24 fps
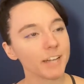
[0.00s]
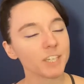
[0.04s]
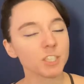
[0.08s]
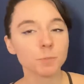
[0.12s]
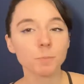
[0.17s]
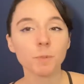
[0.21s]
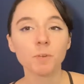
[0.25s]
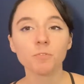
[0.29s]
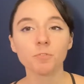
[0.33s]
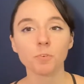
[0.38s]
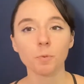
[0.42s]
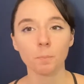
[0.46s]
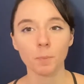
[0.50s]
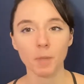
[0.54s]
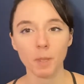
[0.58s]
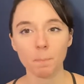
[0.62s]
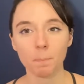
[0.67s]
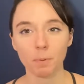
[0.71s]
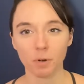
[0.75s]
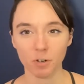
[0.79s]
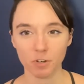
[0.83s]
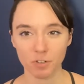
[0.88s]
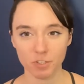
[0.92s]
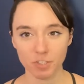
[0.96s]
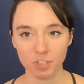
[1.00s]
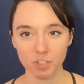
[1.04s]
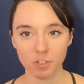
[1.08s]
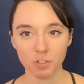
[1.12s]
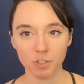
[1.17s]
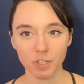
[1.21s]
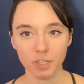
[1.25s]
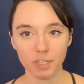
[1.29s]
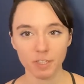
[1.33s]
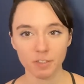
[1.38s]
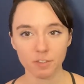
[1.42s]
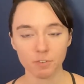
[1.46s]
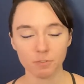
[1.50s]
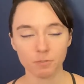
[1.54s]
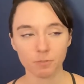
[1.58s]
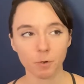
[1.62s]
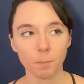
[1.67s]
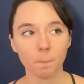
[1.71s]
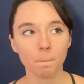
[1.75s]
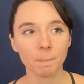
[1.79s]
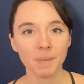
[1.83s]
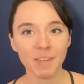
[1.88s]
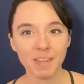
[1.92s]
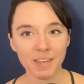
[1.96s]
for me personally,
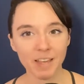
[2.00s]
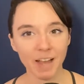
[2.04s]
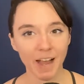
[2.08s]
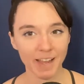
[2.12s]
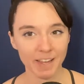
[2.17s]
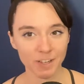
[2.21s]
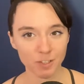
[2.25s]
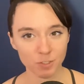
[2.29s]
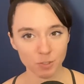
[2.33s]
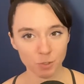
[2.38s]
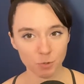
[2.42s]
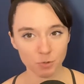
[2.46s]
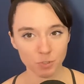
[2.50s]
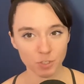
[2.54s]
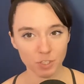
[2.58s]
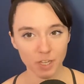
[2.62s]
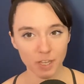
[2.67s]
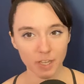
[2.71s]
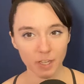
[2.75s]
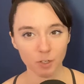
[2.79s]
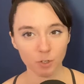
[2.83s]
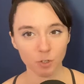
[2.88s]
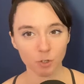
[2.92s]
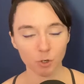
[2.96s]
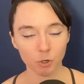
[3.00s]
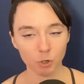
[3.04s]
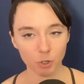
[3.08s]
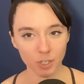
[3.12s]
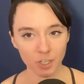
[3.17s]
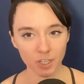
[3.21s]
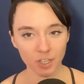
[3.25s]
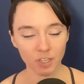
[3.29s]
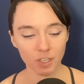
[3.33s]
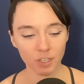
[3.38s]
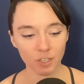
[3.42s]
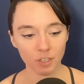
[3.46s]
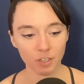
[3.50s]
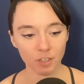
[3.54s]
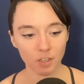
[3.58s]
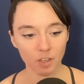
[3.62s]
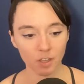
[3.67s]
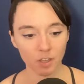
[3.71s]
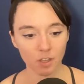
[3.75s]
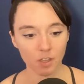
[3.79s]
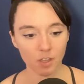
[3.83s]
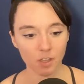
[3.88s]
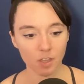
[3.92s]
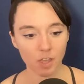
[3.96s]
I associate cooking
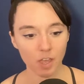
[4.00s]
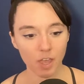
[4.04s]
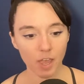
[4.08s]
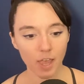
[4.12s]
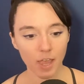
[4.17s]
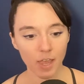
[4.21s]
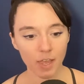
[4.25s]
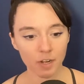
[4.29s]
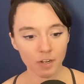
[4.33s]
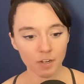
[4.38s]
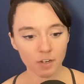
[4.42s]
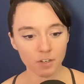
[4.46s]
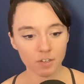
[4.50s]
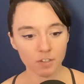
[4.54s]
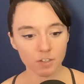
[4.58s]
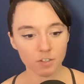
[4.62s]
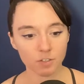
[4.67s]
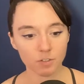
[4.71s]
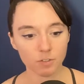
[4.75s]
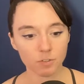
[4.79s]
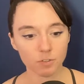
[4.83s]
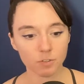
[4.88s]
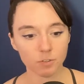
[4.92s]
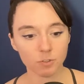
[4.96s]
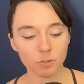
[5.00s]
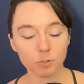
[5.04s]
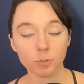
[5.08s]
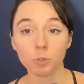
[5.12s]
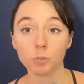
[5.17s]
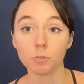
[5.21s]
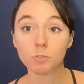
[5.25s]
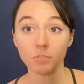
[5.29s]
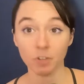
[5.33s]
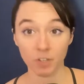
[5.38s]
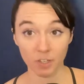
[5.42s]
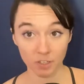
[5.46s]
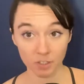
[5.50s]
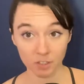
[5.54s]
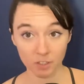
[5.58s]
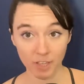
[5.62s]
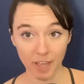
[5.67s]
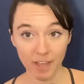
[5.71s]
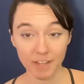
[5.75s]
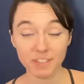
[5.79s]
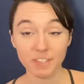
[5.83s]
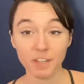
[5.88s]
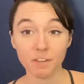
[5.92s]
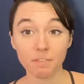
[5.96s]
and serving
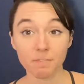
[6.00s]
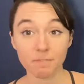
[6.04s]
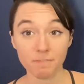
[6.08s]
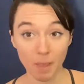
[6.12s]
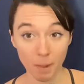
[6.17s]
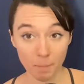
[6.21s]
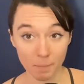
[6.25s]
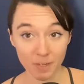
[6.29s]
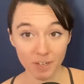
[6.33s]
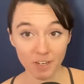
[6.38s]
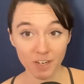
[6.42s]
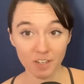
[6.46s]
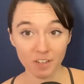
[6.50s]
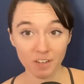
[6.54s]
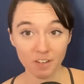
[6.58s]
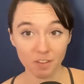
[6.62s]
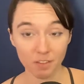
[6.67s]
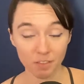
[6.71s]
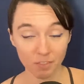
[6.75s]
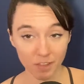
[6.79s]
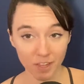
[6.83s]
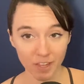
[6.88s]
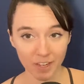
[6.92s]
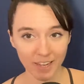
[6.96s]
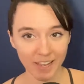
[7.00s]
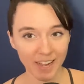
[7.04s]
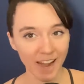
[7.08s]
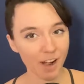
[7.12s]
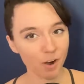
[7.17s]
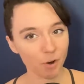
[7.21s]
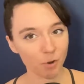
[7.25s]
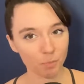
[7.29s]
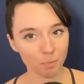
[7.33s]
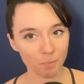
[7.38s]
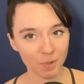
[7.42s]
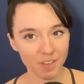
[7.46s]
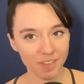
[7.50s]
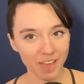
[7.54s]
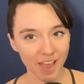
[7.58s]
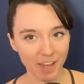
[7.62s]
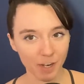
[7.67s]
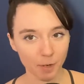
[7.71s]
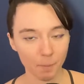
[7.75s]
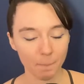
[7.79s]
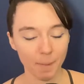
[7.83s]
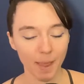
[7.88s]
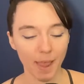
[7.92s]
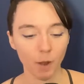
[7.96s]
as a feminine thing. And I don't mean that in
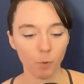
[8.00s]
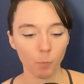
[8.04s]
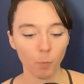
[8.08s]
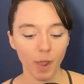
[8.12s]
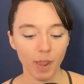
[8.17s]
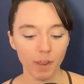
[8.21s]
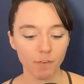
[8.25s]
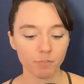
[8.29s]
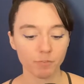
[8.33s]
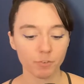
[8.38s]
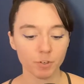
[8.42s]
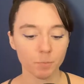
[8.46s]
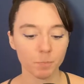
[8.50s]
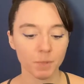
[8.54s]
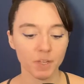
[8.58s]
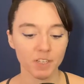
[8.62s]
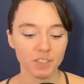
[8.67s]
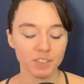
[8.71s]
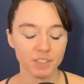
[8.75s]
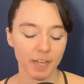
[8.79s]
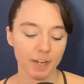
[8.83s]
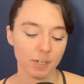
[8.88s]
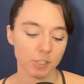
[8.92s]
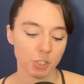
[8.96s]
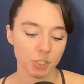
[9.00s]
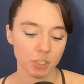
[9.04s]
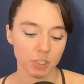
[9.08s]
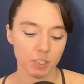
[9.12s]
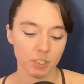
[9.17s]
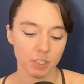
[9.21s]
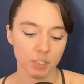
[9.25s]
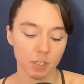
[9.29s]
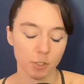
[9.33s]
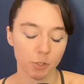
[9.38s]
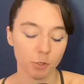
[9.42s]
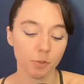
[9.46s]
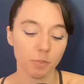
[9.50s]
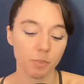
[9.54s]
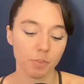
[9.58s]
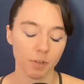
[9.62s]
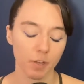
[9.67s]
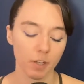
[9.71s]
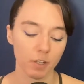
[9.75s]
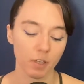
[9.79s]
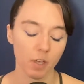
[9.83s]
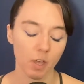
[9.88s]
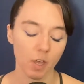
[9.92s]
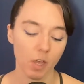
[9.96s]
a bad way. To me, it's actually a good
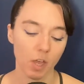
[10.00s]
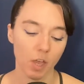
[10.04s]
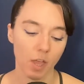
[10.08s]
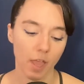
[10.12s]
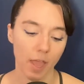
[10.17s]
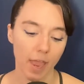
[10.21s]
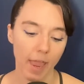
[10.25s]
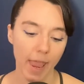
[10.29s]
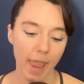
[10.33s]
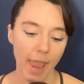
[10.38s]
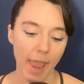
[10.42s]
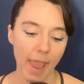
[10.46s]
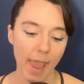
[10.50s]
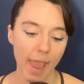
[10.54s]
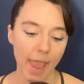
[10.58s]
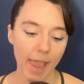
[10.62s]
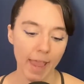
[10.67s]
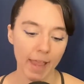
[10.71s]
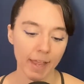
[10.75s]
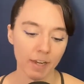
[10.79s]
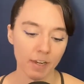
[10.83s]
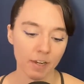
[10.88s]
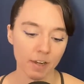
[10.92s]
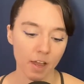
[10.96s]
thing. And